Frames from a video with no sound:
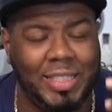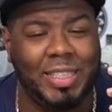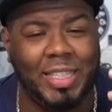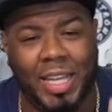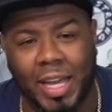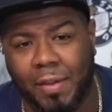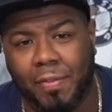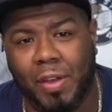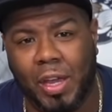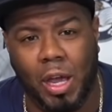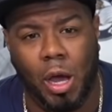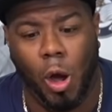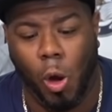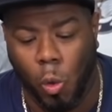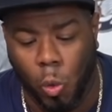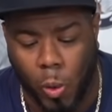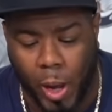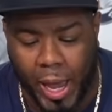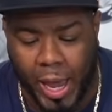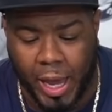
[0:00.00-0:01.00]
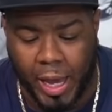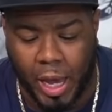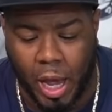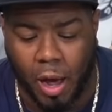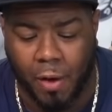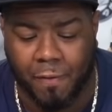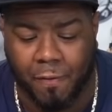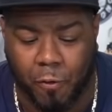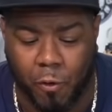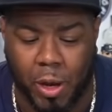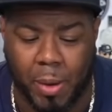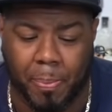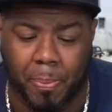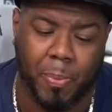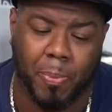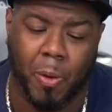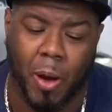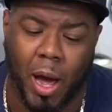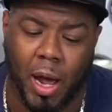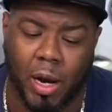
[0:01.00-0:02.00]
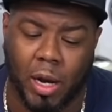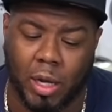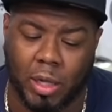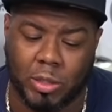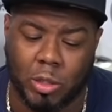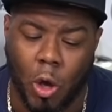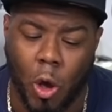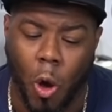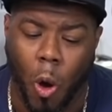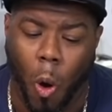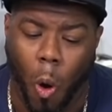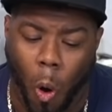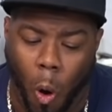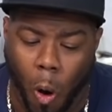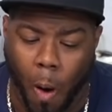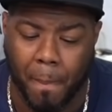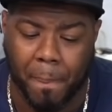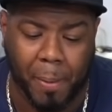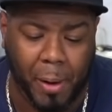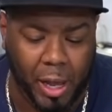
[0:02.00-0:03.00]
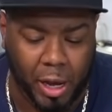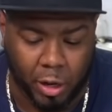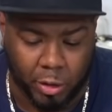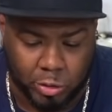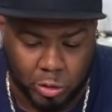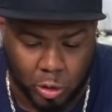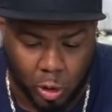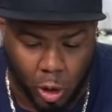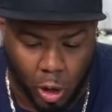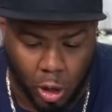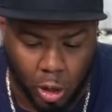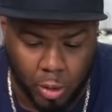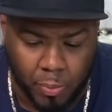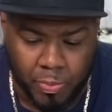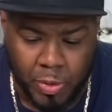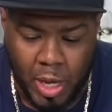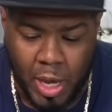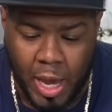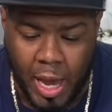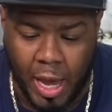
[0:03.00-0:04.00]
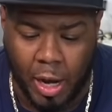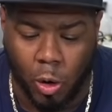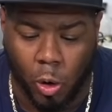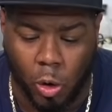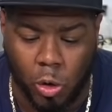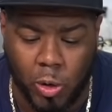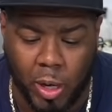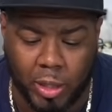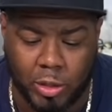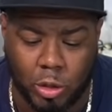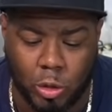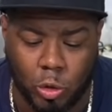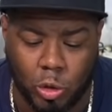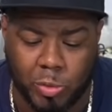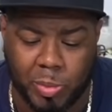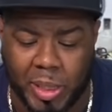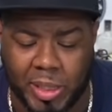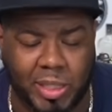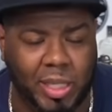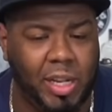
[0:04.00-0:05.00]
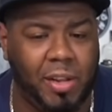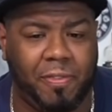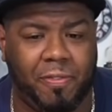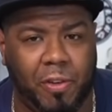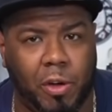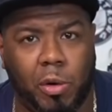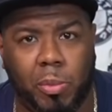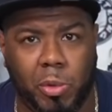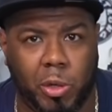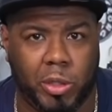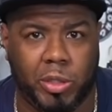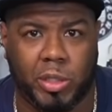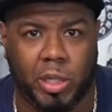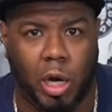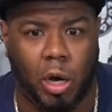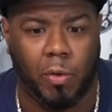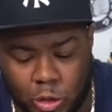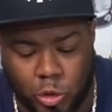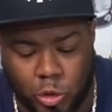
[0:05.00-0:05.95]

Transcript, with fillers: giving away a free products all playoffs long, and all you have to do is basically film yourself